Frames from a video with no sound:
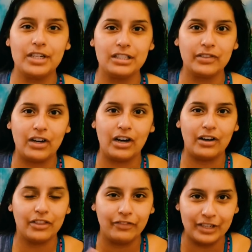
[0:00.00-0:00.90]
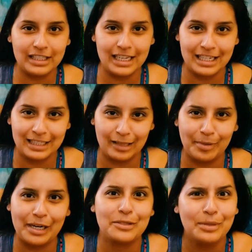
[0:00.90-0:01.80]
First of all, the first thing to
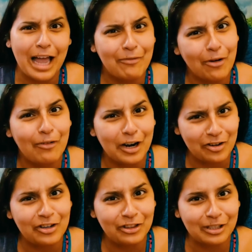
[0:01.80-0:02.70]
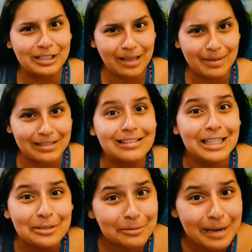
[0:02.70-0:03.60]
celebrate is we have over 130 subbies.
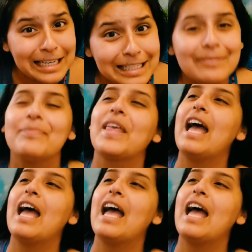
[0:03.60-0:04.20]
That's crazy.